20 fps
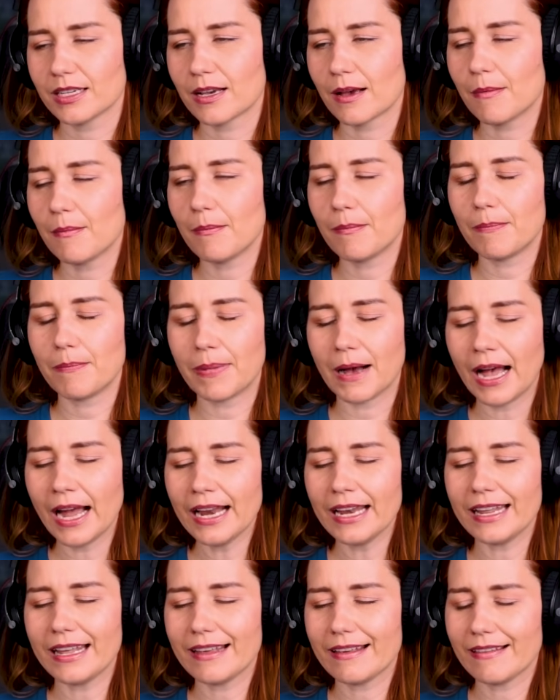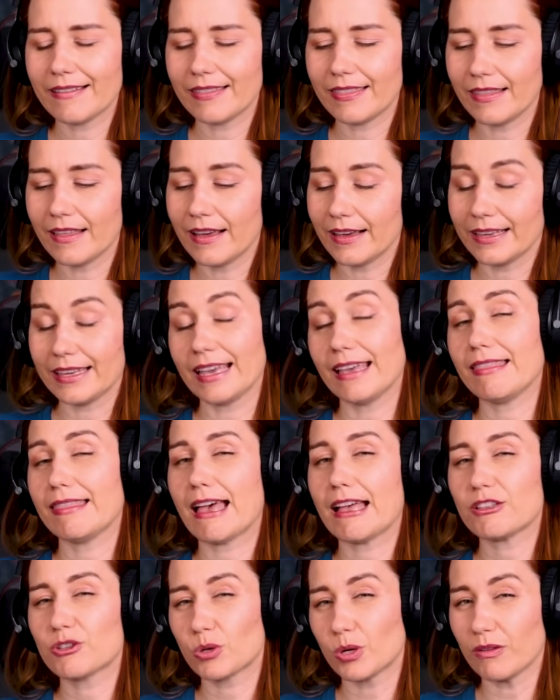combining, again,
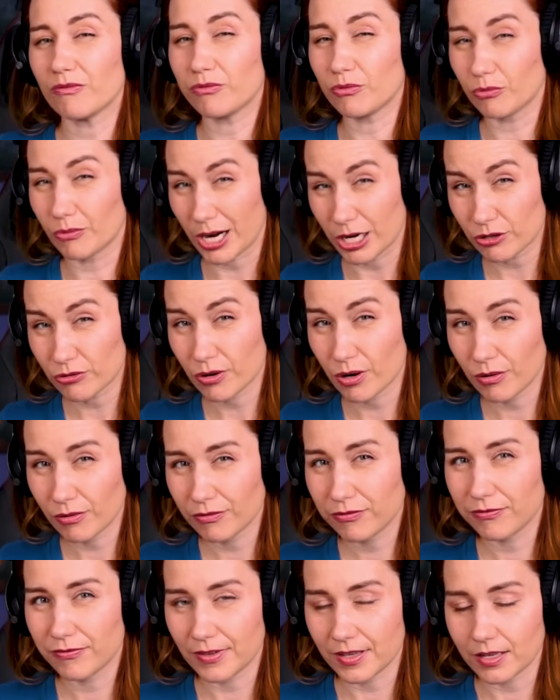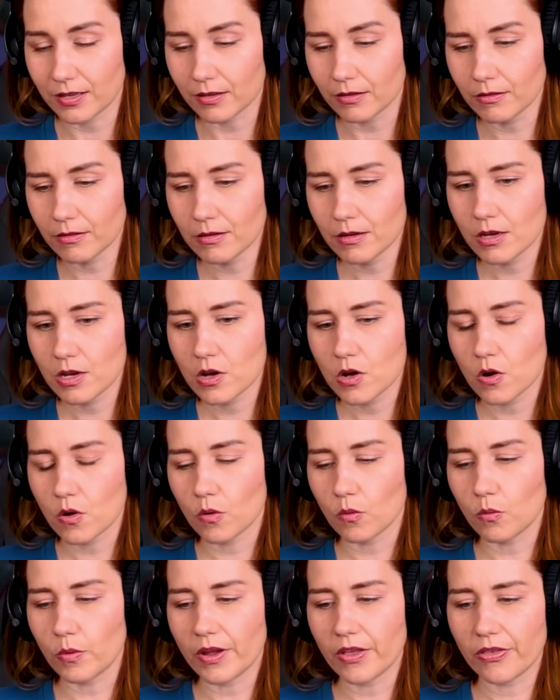that sort of retro feel
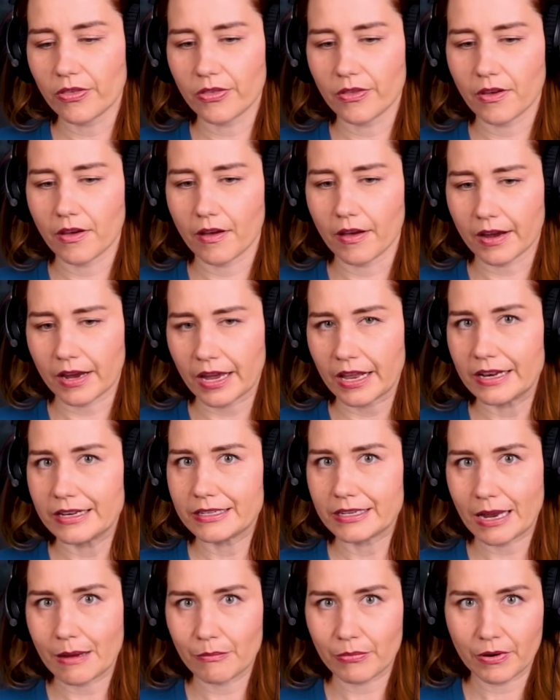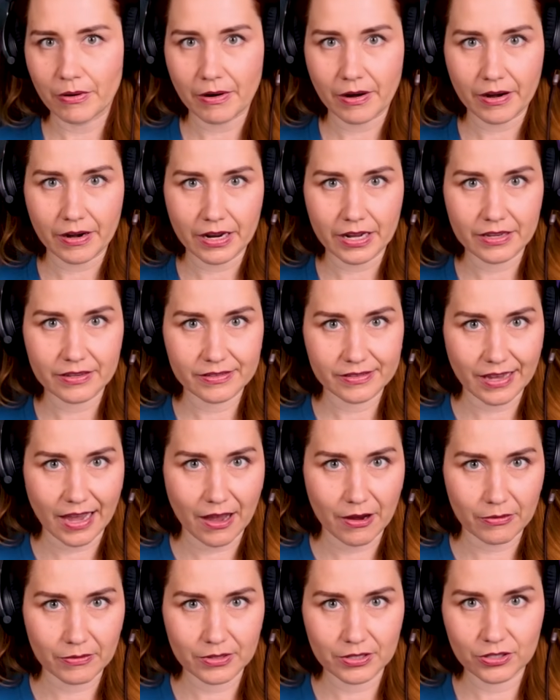with a contemporary
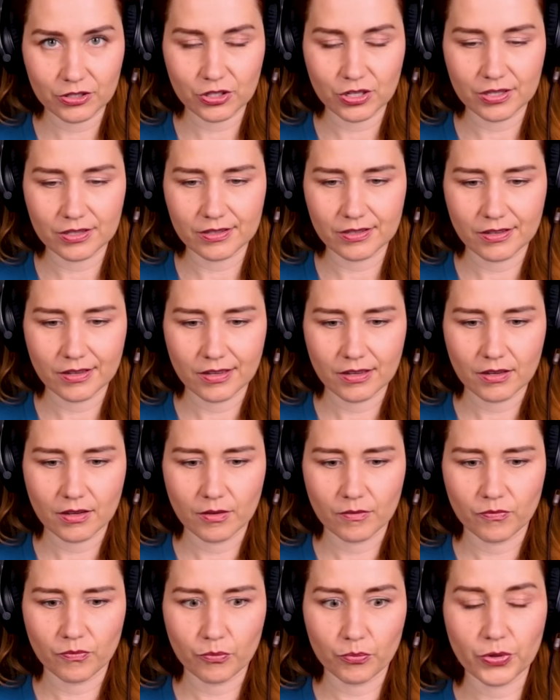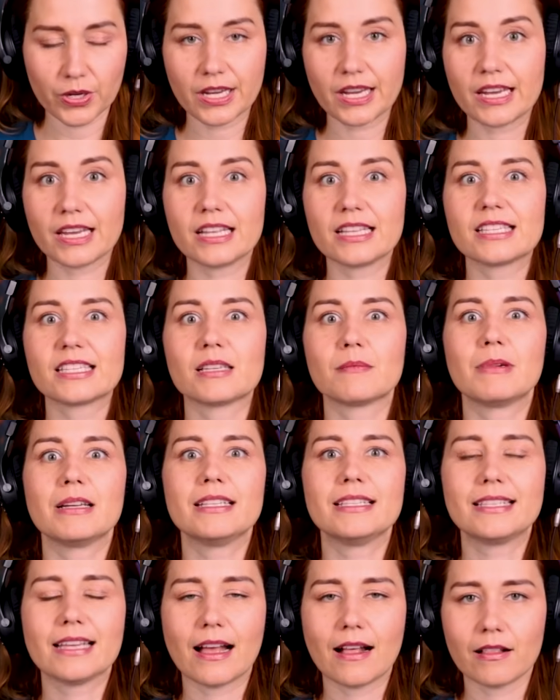sound. She's bringing in some
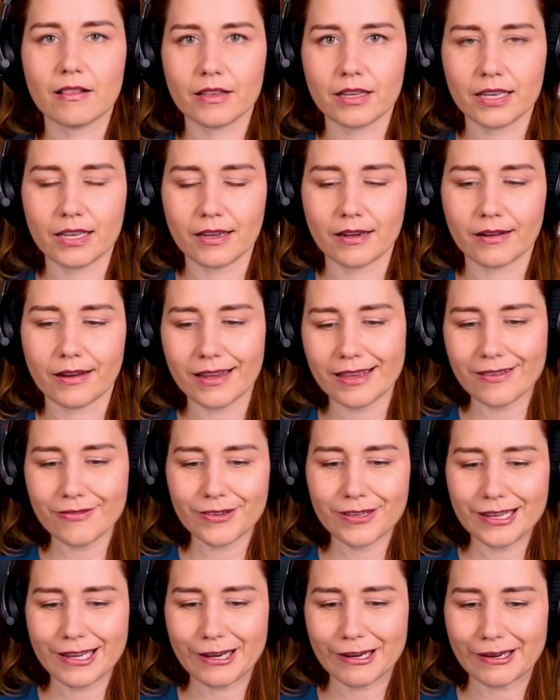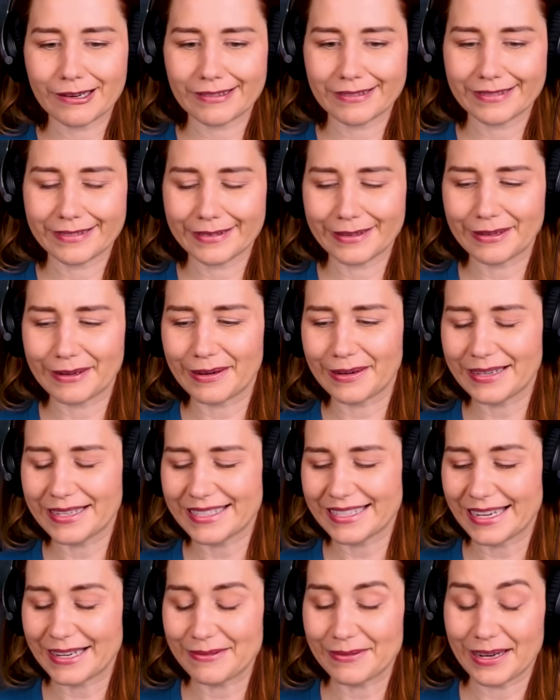Adele here. I even hear an
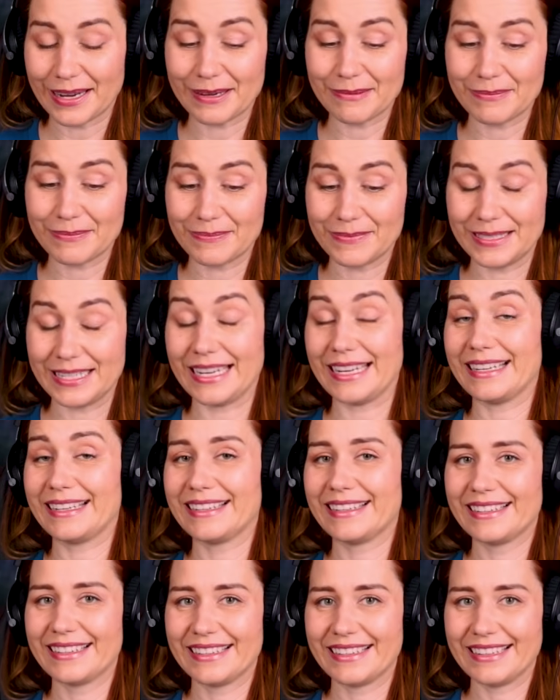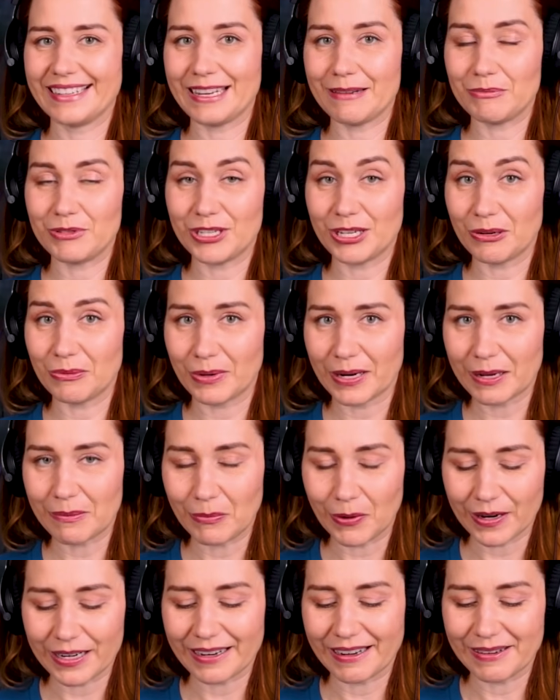artist that I, I dig named Jen
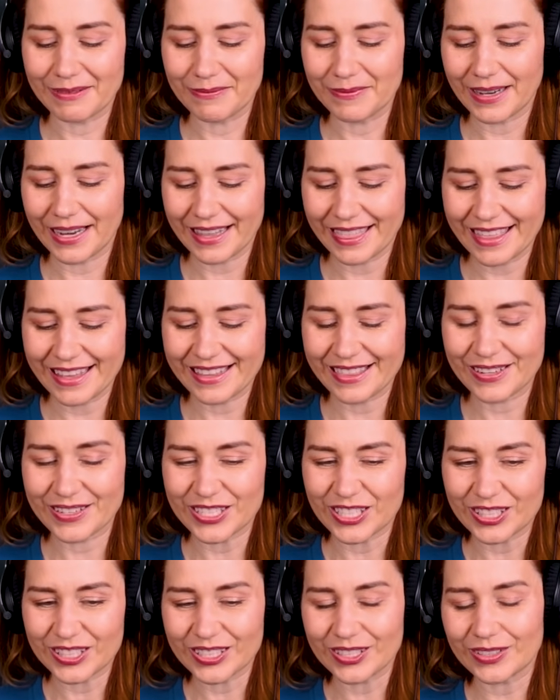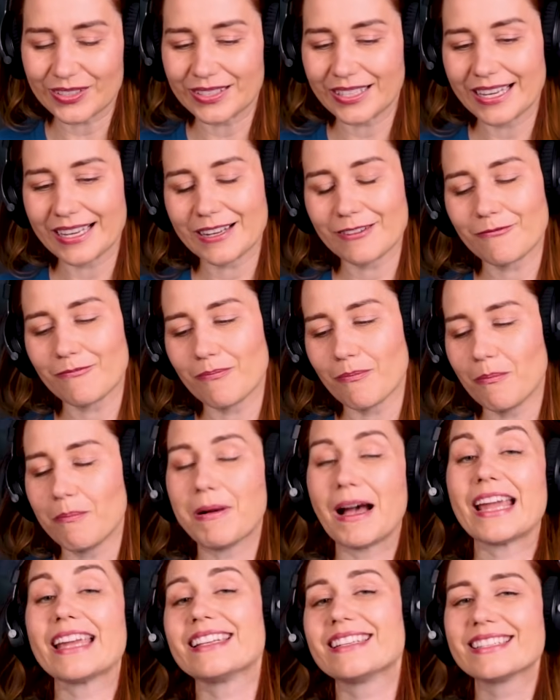Wigmore. Um, I think there's a little like
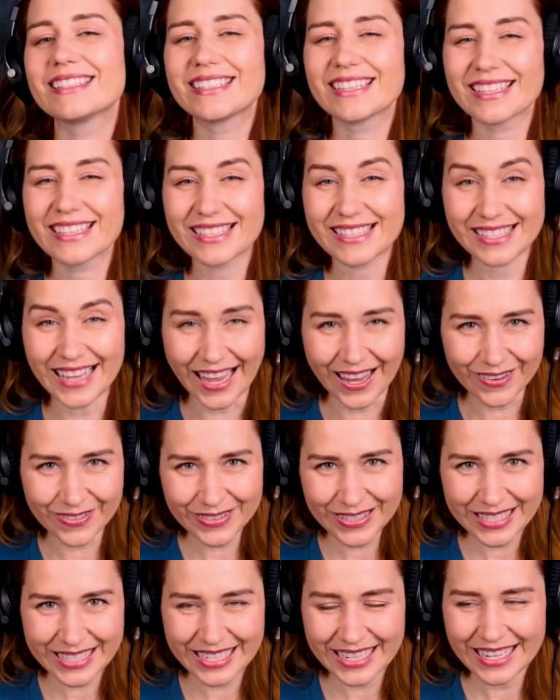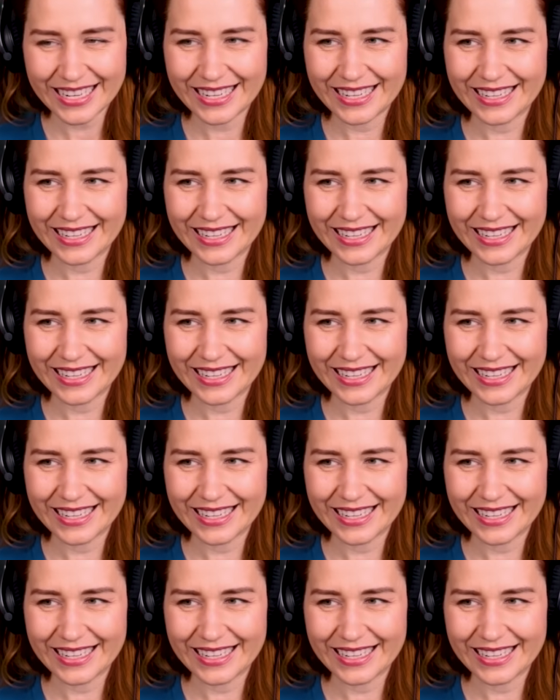bite to the sound,